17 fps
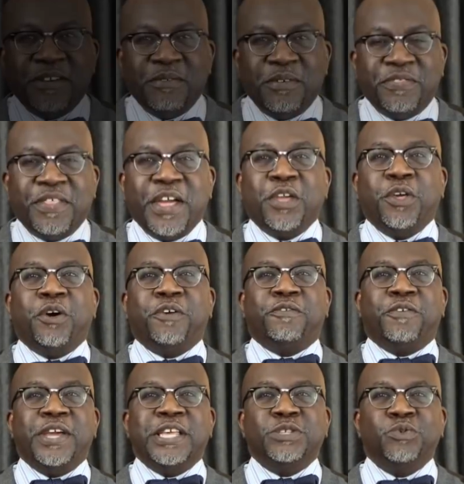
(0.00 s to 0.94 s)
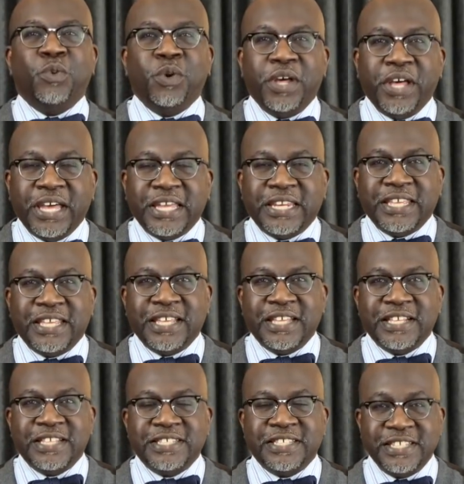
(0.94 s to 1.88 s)
We thank God for his word
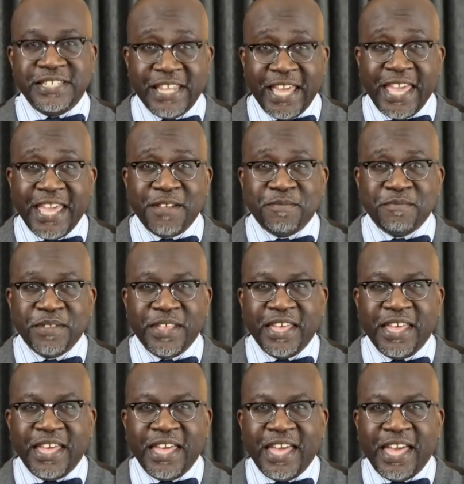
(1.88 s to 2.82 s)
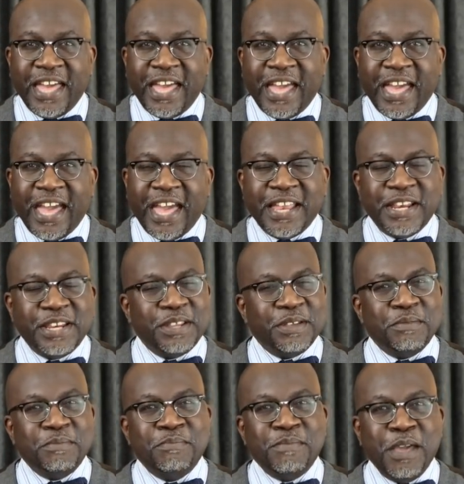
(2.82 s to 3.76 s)
today, and
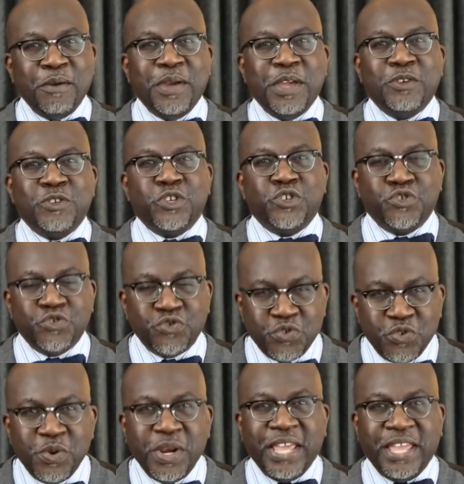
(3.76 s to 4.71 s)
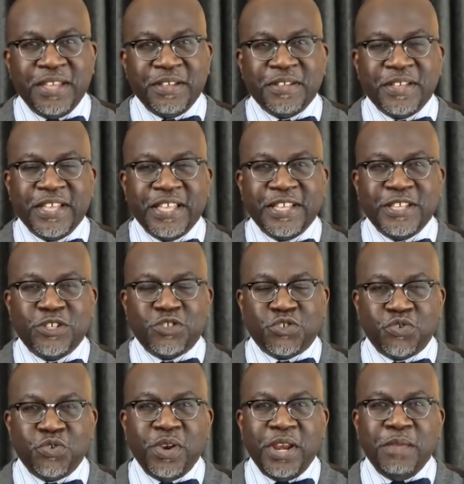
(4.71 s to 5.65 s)
may we truly,
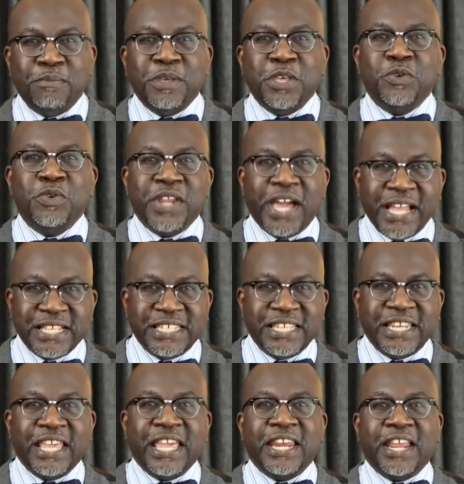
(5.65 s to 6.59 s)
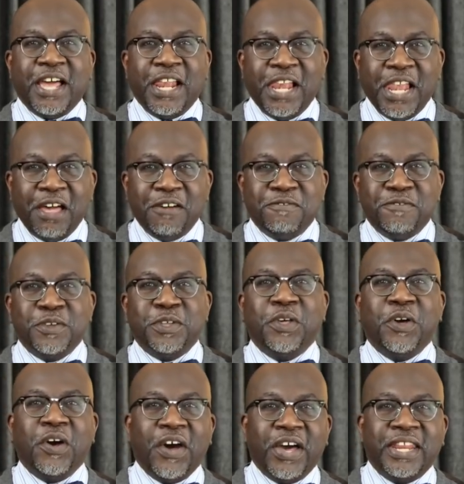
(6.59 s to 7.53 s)
truly be united in our love for
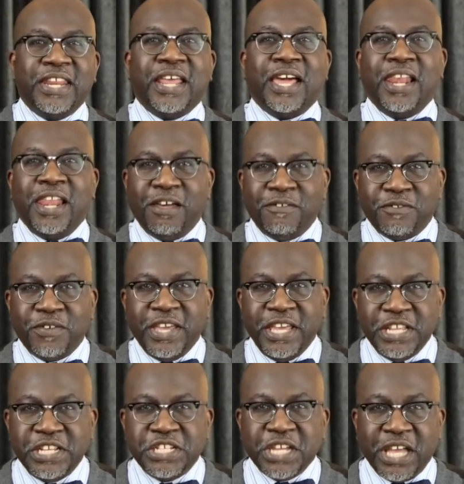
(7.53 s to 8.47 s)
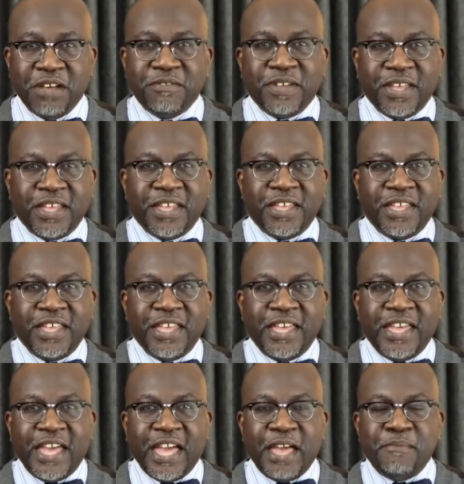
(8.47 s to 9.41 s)
God and our love for each other,
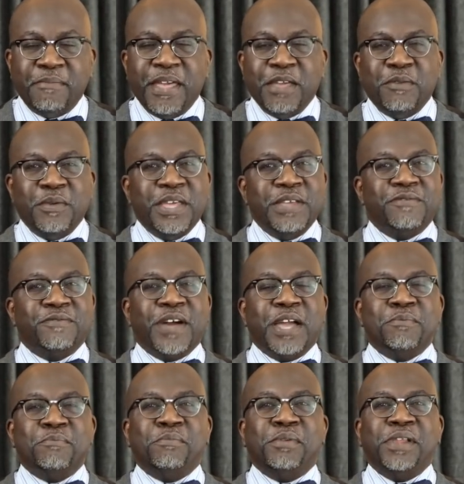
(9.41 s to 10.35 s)
and may we find